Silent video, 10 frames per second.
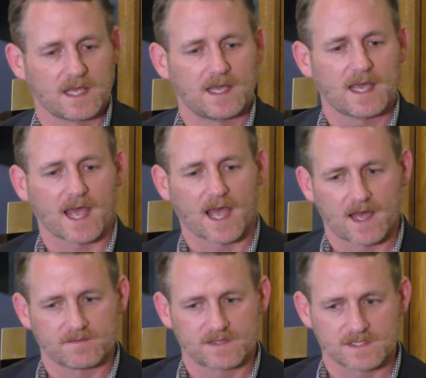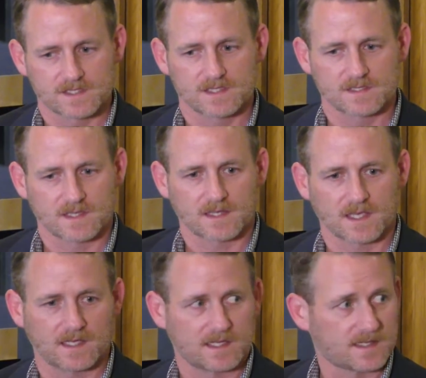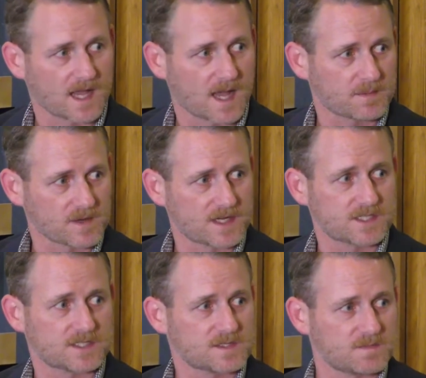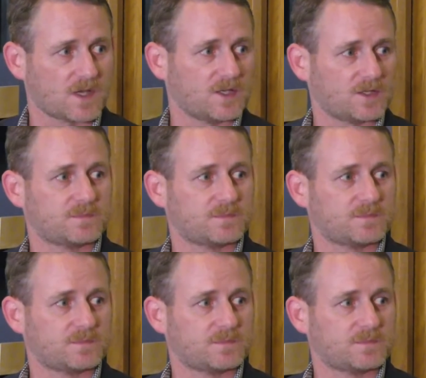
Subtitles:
have is that they get into operations mode,